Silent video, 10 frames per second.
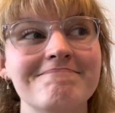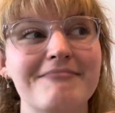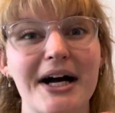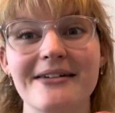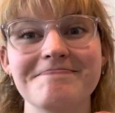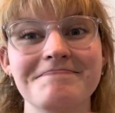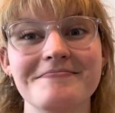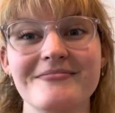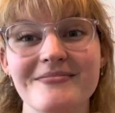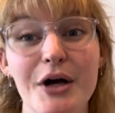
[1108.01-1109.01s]
But
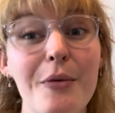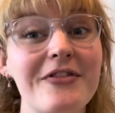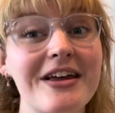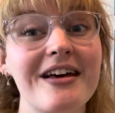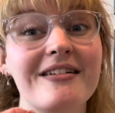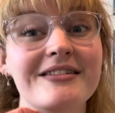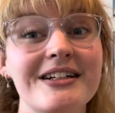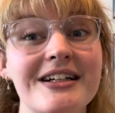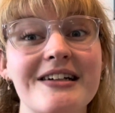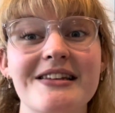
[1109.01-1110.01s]
hopefully
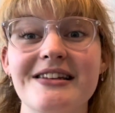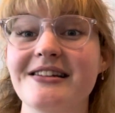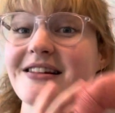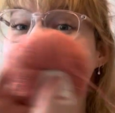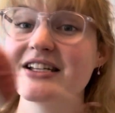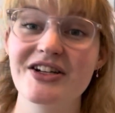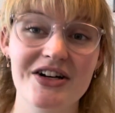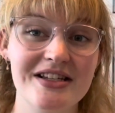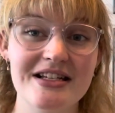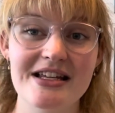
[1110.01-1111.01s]
this
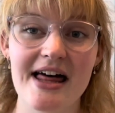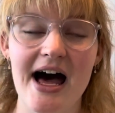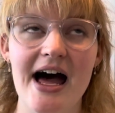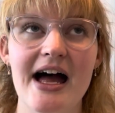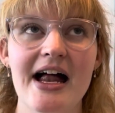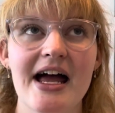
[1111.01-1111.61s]
turns into that.